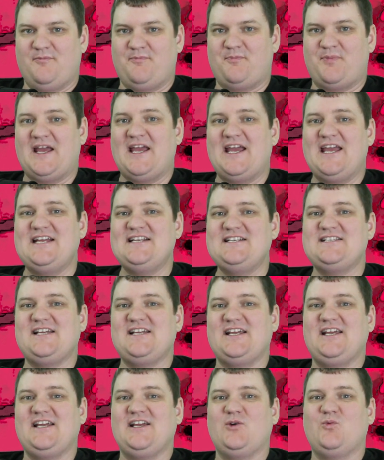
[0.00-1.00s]

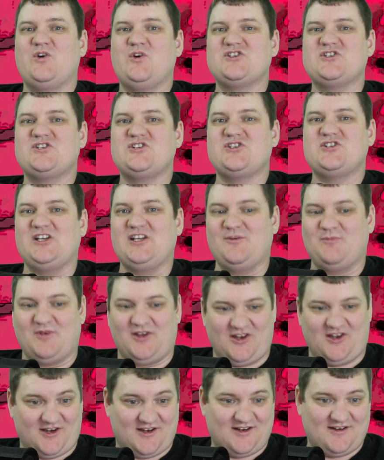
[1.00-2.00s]
Painting with
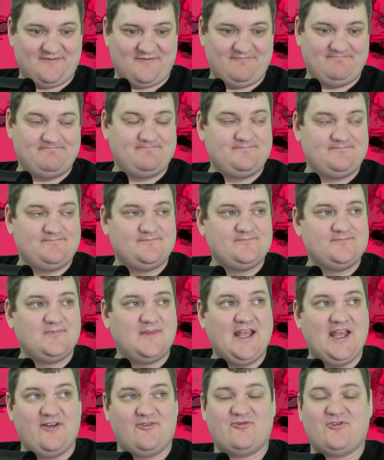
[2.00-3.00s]
semen,
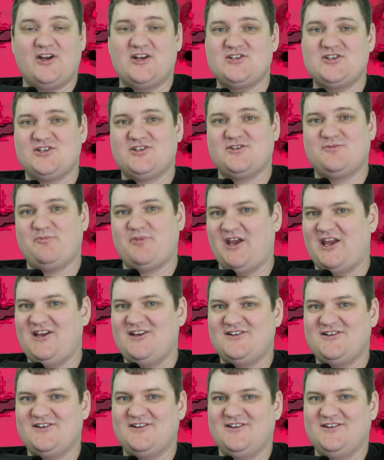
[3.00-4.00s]
a fresh
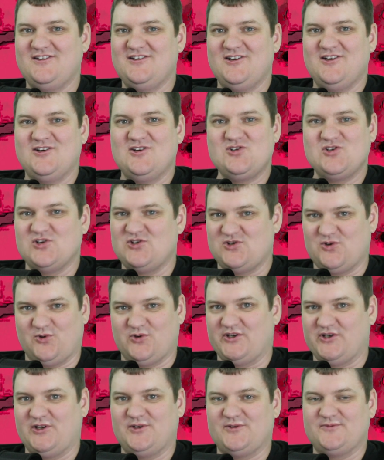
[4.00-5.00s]
paint
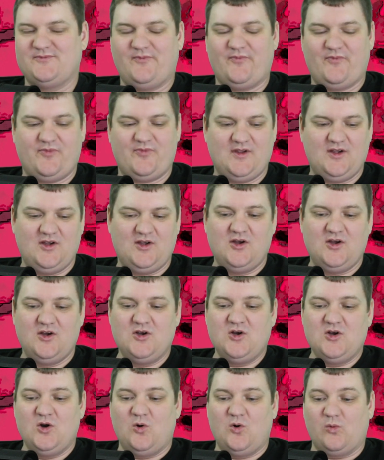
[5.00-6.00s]
tutorial.
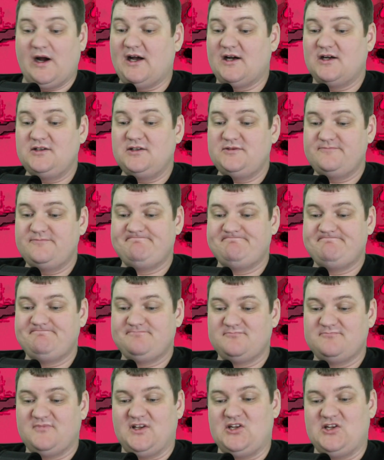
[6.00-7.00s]
Well,
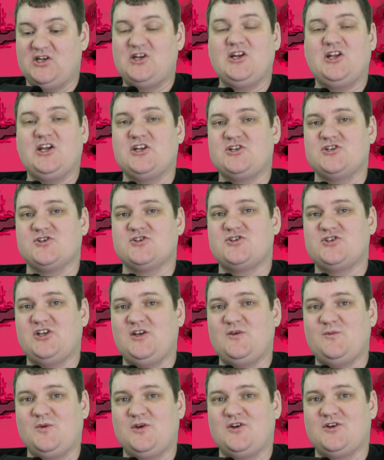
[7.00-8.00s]
you need to get your
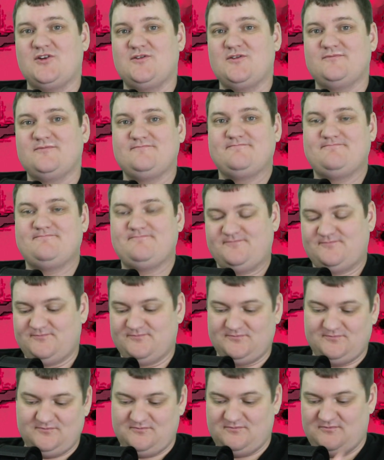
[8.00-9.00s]
semen
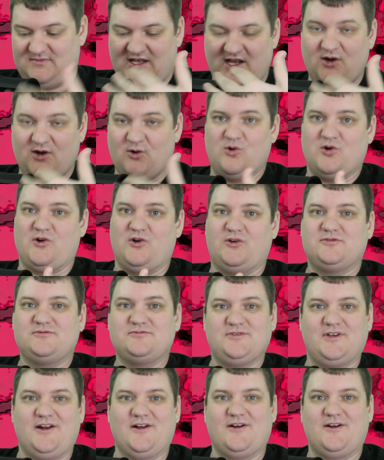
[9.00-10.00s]
in order.
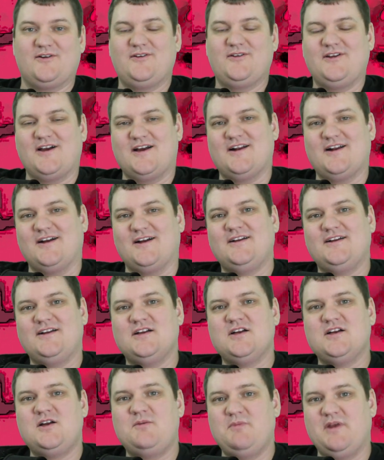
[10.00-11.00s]
You know, you gotta
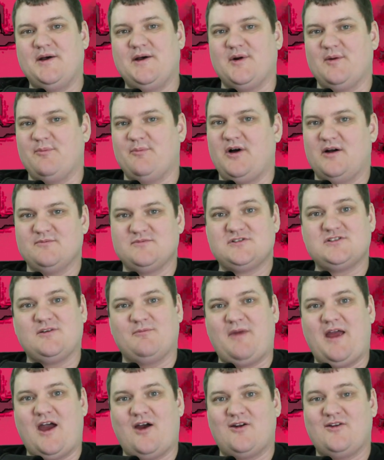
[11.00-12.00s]
be able to pump some
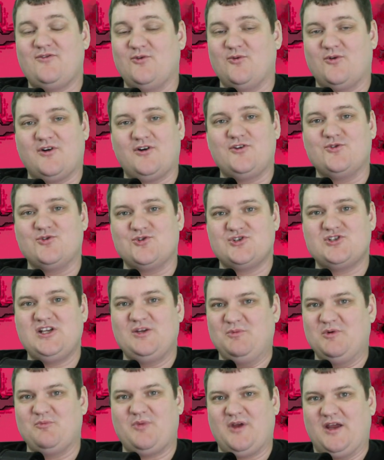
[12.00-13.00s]
out if you want to do a
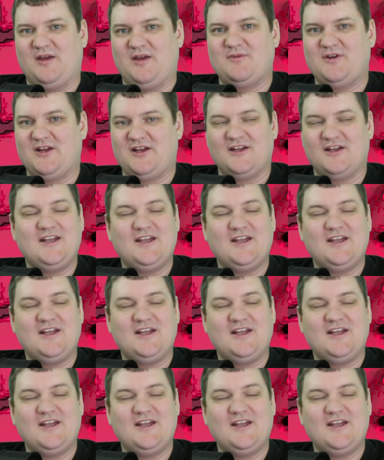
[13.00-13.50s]
semen painting.